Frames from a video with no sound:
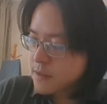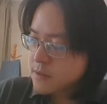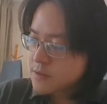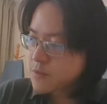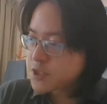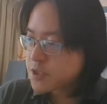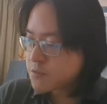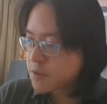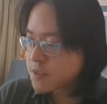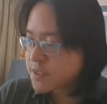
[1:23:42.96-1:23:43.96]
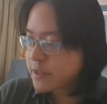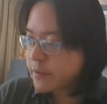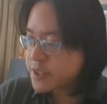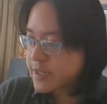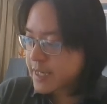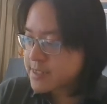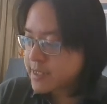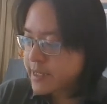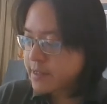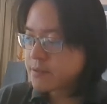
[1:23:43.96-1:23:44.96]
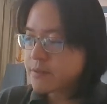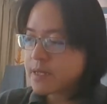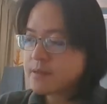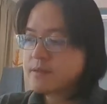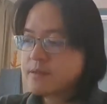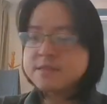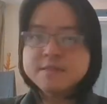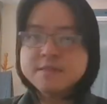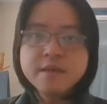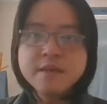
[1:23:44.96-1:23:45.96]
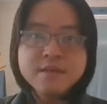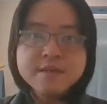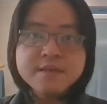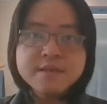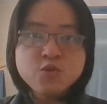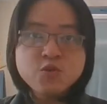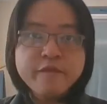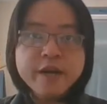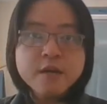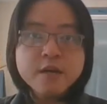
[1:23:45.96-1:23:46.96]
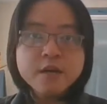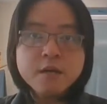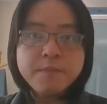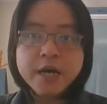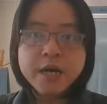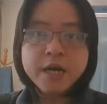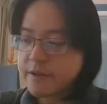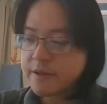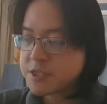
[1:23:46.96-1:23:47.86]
which was equation SE, right? This is a two variable partial differential